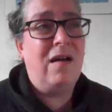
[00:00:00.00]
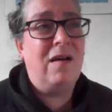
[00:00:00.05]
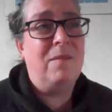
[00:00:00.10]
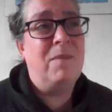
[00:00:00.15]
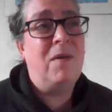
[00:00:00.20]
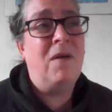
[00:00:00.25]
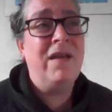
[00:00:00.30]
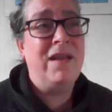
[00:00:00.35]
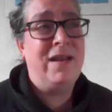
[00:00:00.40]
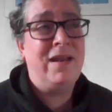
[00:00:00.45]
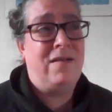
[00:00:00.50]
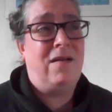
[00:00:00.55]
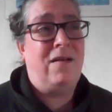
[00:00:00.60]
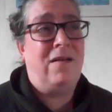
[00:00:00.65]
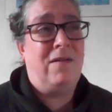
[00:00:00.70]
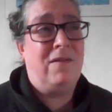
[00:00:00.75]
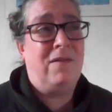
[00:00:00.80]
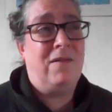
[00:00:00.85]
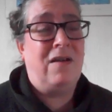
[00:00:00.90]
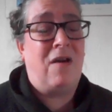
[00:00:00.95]
mine
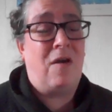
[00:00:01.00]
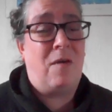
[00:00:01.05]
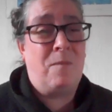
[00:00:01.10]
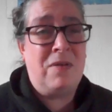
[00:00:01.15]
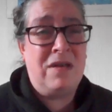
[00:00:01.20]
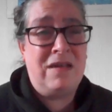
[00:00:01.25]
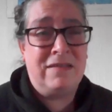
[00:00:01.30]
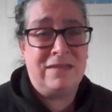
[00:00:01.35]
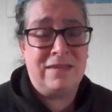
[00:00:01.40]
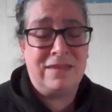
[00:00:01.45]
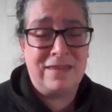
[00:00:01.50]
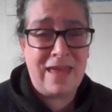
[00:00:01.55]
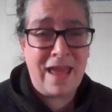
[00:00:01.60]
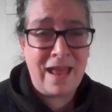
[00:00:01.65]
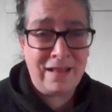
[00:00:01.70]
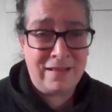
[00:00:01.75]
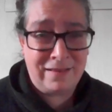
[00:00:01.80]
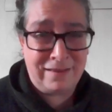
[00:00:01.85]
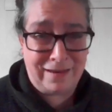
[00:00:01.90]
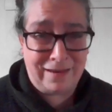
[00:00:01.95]
are
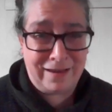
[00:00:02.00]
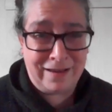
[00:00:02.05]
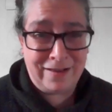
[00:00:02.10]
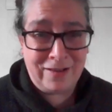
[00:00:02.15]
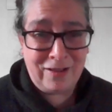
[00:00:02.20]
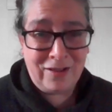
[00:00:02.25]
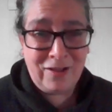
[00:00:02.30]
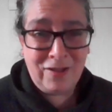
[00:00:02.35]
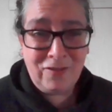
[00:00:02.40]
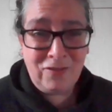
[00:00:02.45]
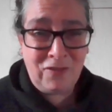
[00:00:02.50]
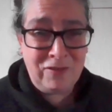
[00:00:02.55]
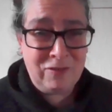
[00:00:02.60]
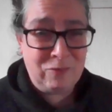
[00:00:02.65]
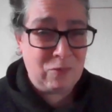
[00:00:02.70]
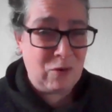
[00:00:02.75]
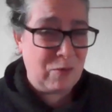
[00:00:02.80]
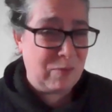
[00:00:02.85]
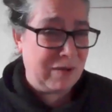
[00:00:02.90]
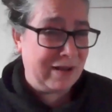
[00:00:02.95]
pathetic. This
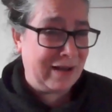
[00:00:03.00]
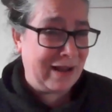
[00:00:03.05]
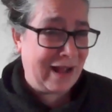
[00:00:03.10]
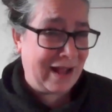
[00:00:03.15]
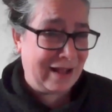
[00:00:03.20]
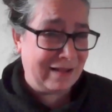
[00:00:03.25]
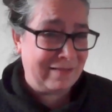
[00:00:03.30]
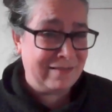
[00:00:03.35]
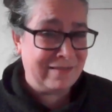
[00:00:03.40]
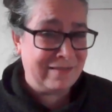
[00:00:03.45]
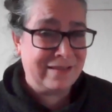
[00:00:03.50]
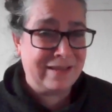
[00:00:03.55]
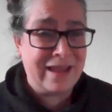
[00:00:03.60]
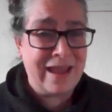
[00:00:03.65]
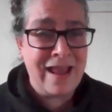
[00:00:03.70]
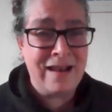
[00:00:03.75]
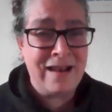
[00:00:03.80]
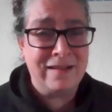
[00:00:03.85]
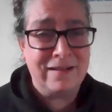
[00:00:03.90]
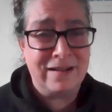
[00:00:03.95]
woman had
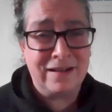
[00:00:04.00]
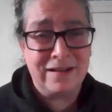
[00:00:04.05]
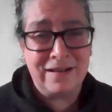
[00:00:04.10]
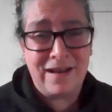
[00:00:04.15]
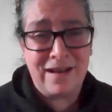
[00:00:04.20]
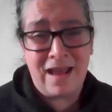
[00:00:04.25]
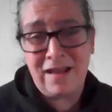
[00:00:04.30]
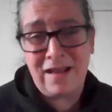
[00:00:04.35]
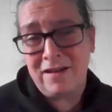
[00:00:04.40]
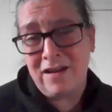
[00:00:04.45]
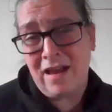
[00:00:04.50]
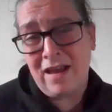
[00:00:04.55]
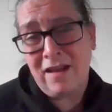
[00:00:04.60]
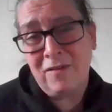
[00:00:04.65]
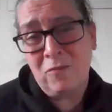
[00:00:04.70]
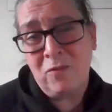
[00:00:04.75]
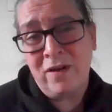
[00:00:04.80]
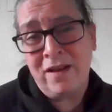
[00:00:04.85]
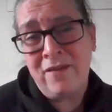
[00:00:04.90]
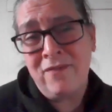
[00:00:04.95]
skill
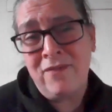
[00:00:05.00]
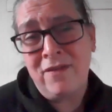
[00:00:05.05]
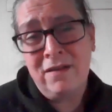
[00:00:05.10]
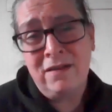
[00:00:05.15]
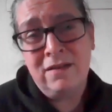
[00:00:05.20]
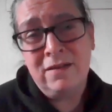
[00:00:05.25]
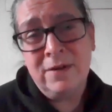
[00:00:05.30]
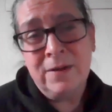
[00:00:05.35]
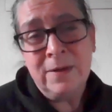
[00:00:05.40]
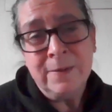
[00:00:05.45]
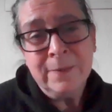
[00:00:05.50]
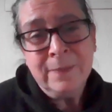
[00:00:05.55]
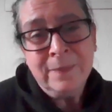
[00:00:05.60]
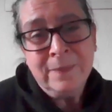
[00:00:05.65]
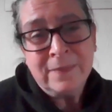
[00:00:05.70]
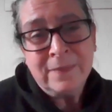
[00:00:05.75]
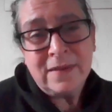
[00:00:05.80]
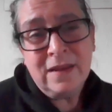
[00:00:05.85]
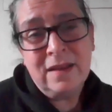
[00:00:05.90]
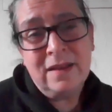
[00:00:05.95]
and whatever.
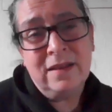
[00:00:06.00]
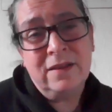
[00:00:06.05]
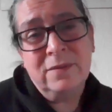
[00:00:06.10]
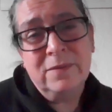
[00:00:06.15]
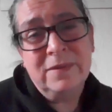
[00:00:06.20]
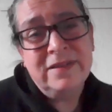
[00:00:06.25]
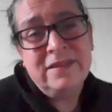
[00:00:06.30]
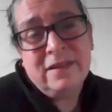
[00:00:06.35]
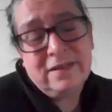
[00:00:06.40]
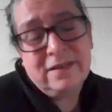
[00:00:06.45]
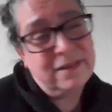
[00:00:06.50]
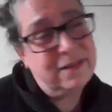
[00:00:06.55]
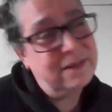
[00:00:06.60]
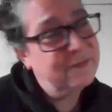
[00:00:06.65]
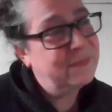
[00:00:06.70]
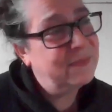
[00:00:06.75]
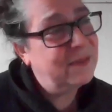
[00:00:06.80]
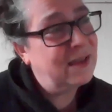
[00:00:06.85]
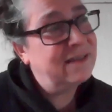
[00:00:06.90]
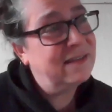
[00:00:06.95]
So
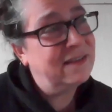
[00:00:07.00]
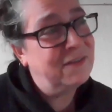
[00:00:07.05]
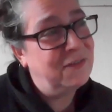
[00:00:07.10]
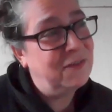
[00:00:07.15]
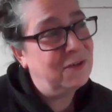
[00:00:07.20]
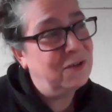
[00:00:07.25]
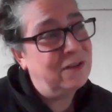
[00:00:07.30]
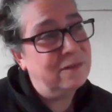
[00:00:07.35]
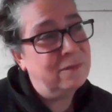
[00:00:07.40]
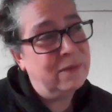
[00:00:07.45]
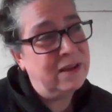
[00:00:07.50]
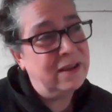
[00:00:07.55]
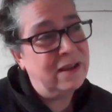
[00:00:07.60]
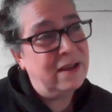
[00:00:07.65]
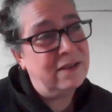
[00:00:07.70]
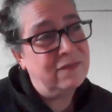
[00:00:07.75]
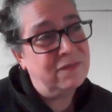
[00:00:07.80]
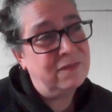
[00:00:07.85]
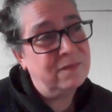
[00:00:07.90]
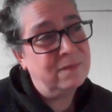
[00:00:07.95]
I just feel that we
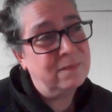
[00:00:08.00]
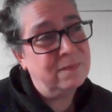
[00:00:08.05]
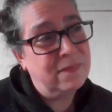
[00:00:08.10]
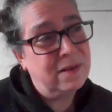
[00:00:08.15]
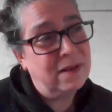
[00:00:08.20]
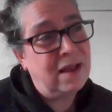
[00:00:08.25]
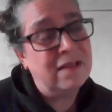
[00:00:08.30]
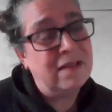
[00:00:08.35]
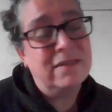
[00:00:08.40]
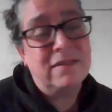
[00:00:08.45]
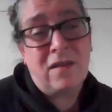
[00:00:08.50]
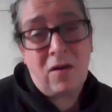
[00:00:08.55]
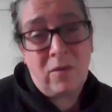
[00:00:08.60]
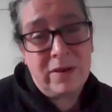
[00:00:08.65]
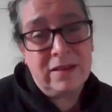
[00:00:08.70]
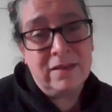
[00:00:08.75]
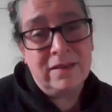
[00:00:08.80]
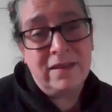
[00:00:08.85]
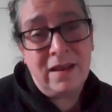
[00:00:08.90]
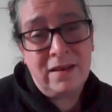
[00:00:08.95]
have, as
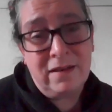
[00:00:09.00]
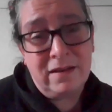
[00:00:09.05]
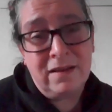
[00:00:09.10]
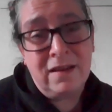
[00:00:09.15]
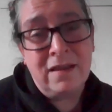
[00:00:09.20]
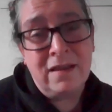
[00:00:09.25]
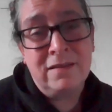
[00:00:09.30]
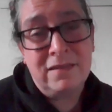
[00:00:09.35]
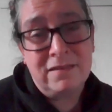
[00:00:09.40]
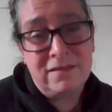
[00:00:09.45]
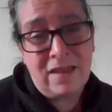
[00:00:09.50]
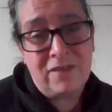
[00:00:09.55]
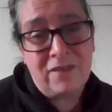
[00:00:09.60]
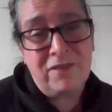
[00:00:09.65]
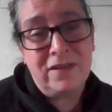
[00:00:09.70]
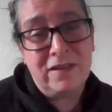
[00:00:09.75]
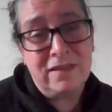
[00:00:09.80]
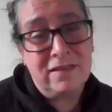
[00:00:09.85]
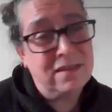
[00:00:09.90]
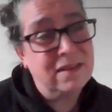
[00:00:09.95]
Darwin said, it is
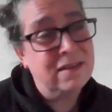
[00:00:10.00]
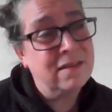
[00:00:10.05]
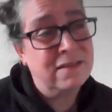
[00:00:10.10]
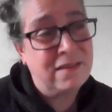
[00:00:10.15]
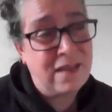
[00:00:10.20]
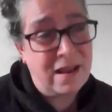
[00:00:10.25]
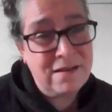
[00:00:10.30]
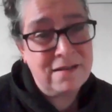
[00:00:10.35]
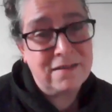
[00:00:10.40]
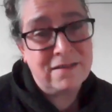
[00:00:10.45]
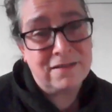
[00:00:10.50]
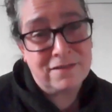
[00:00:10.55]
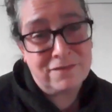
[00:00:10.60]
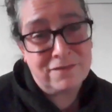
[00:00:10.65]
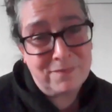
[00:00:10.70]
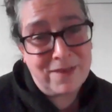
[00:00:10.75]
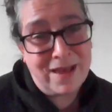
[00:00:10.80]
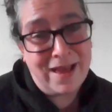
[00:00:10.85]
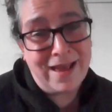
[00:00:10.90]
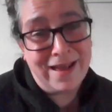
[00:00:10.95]
definitely the descent of
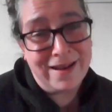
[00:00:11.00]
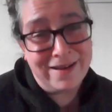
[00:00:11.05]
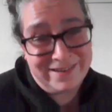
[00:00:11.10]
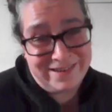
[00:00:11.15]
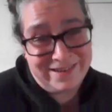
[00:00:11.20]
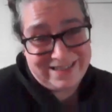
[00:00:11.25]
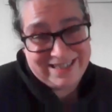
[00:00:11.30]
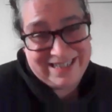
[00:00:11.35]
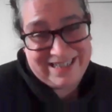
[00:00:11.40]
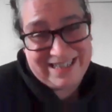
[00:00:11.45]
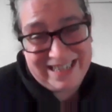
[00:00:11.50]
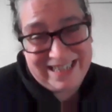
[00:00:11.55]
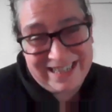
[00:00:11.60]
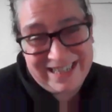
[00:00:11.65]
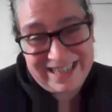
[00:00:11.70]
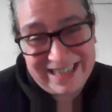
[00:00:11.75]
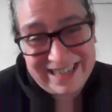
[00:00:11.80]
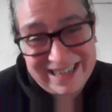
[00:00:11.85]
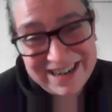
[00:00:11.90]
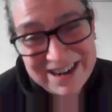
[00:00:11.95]
man.
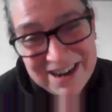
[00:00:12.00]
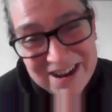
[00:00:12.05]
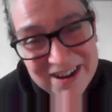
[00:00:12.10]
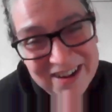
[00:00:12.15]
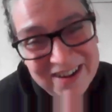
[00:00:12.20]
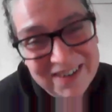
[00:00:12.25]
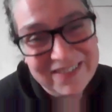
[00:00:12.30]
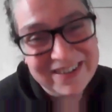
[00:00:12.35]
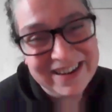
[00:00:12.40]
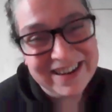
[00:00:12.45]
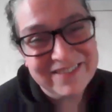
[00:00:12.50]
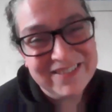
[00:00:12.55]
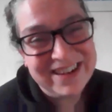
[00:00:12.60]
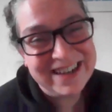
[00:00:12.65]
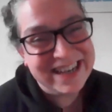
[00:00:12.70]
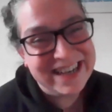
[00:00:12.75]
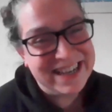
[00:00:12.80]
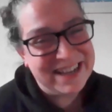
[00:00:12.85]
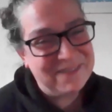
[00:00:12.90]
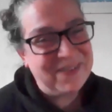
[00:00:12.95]
we
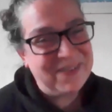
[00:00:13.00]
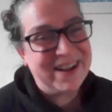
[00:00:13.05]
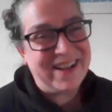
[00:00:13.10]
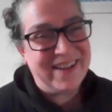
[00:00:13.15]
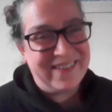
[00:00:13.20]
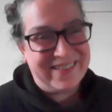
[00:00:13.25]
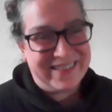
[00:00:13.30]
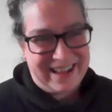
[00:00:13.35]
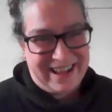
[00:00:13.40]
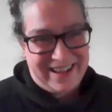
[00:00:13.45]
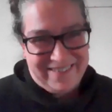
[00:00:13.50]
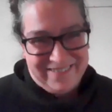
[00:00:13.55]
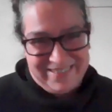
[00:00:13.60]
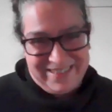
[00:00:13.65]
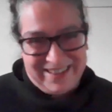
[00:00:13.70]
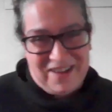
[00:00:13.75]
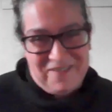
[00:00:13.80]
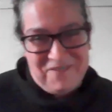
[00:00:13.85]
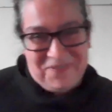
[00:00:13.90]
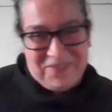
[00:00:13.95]
need to pick
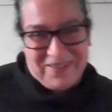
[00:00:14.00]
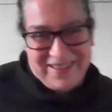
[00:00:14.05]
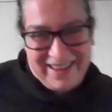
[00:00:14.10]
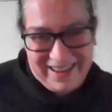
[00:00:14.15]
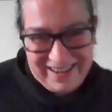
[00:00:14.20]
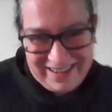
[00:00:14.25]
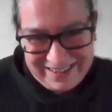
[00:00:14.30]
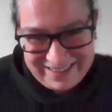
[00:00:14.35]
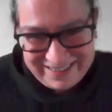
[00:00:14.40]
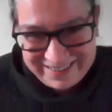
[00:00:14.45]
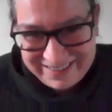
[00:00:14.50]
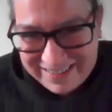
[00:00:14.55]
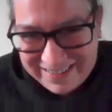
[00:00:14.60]
ourselves up again.